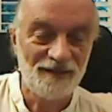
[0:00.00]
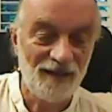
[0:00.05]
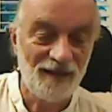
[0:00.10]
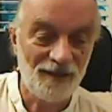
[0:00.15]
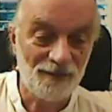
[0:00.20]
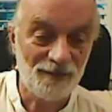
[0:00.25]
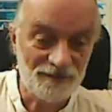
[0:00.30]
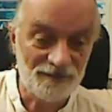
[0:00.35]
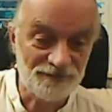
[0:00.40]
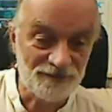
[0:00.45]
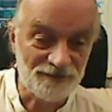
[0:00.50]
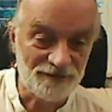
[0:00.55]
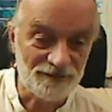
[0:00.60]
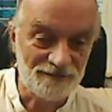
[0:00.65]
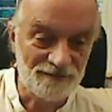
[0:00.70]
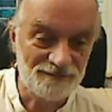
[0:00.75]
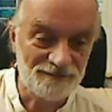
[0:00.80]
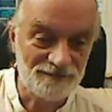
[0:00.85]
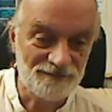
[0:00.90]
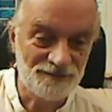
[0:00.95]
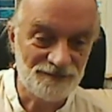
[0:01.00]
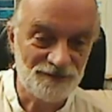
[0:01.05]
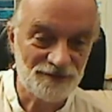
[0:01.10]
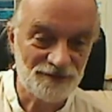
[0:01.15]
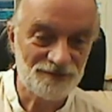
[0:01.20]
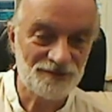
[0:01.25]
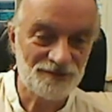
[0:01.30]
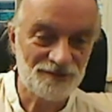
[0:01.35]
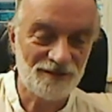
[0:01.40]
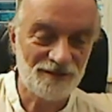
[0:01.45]
However,
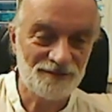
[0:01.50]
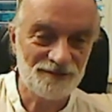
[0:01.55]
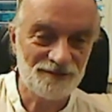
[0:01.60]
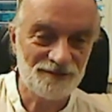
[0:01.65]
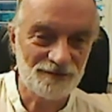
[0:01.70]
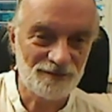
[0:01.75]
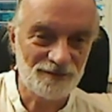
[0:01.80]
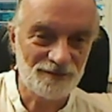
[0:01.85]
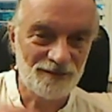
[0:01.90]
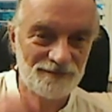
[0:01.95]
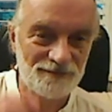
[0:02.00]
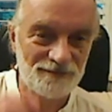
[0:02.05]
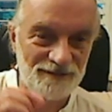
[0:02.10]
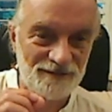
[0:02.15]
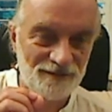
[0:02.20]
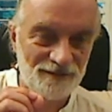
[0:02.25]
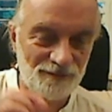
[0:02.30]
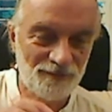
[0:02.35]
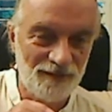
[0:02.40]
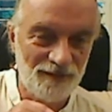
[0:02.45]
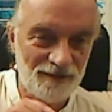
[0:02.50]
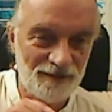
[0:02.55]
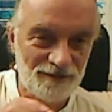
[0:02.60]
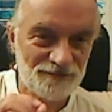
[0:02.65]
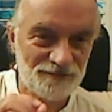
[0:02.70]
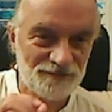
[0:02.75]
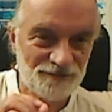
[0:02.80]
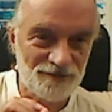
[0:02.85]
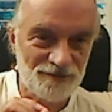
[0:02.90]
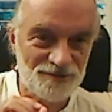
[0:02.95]
you're already aware,
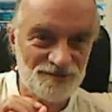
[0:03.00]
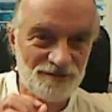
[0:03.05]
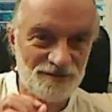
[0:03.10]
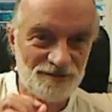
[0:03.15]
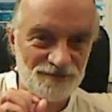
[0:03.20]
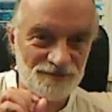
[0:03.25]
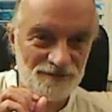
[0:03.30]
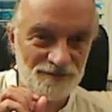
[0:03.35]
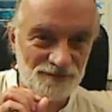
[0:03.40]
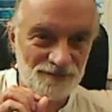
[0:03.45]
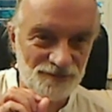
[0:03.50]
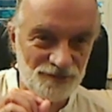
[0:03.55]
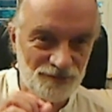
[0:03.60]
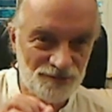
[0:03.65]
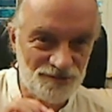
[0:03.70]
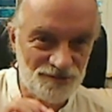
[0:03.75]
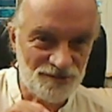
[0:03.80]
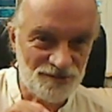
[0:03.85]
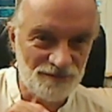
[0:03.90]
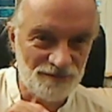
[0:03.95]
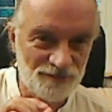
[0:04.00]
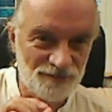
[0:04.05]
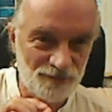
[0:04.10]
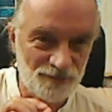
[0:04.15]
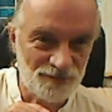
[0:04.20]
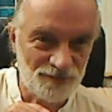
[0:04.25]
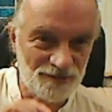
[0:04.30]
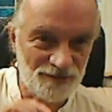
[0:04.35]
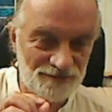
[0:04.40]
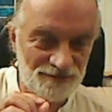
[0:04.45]
of course, of the use of the
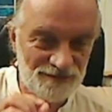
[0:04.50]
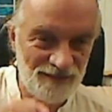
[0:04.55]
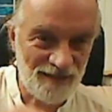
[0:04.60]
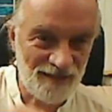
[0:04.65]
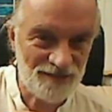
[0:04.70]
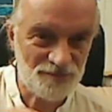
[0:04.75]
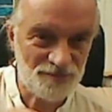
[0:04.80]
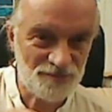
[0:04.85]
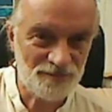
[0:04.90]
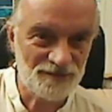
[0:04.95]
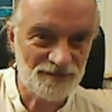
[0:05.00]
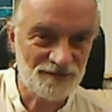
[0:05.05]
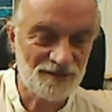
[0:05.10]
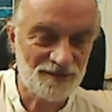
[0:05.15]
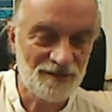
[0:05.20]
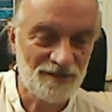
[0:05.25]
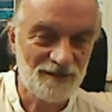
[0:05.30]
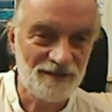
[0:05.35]
word attachment